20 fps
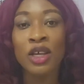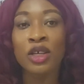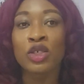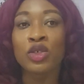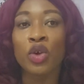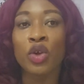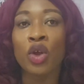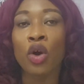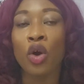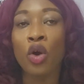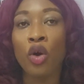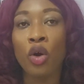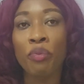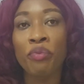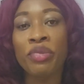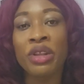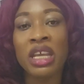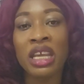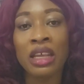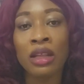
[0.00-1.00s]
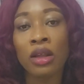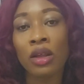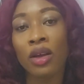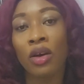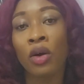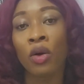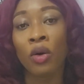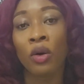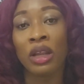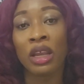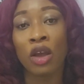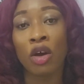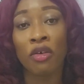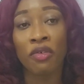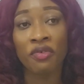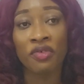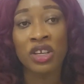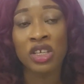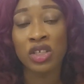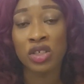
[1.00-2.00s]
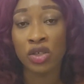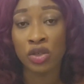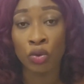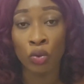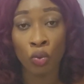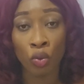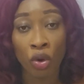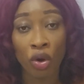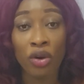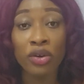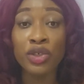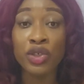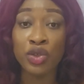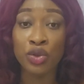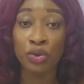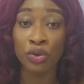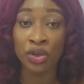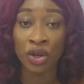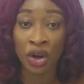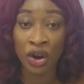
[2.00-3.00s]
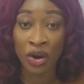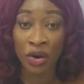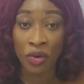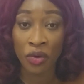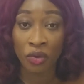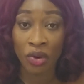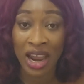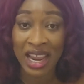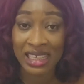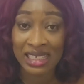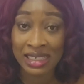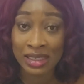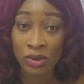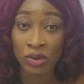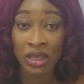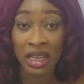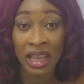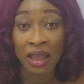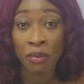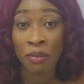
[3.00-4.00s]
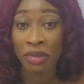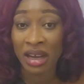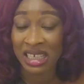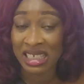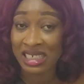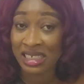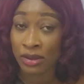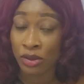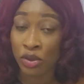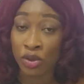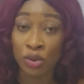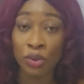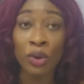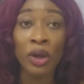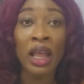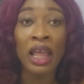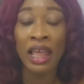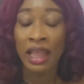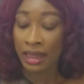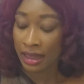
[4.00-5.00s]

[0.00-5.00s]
So your company or the office you work should write to the embassy too.